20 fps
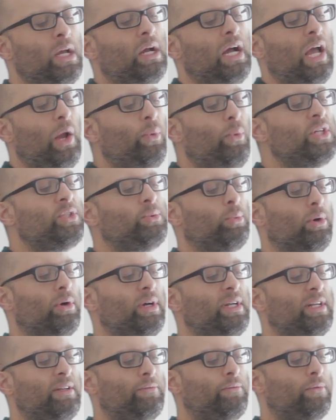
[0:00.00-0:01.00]
I was
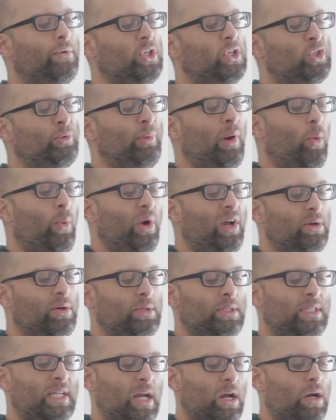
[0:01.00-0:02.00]
worried at first about wear
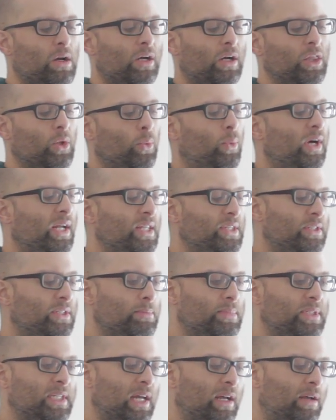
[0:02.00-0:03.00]
and tear on the wands
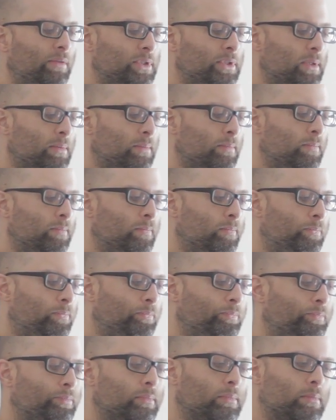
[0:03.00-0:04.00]
themselves,
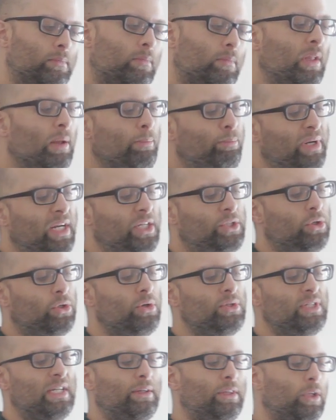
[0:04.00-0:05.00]
but it
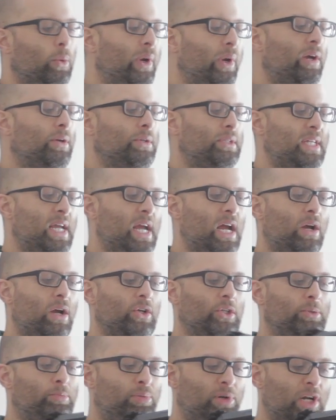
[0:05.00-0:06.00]
turns out the wear and tear
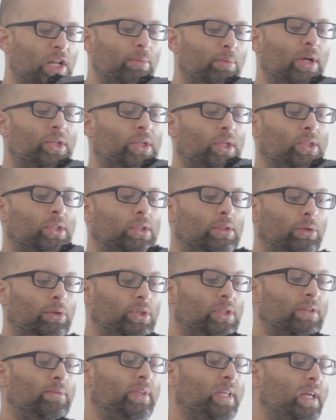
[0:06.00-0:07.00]
is pretty much
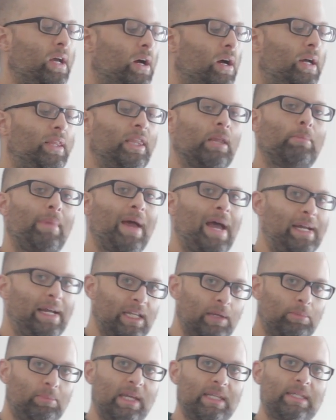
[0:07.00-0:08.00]
exclusively on the
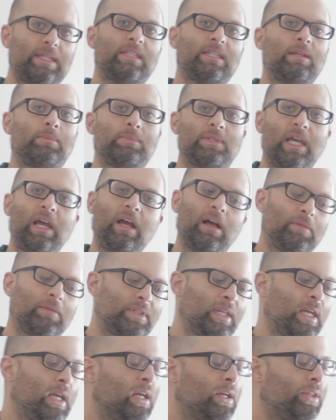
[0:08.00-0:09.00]
magnet pieces
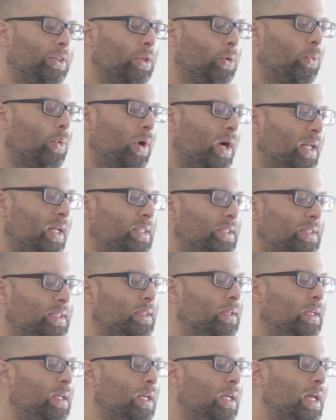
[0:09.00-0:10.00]
themselves. The
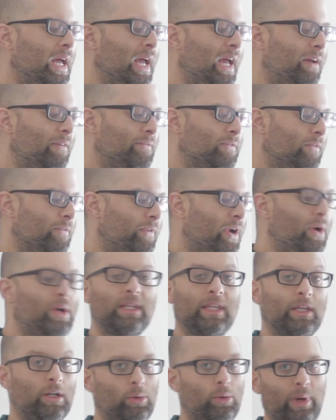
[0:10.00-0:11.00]
wands have
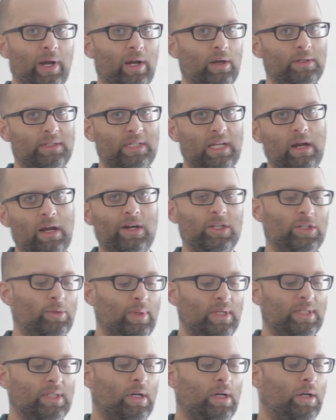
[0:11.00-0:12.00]
very little wear and tear as a
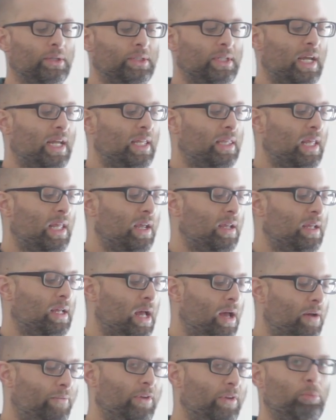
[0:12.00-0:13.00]
result, and they
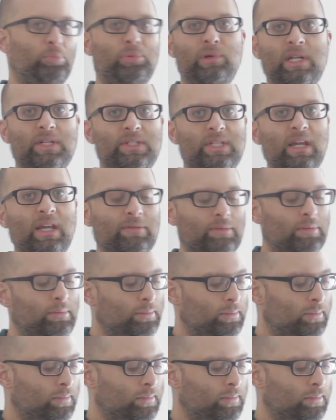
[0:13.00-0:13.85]
feel pretty safe.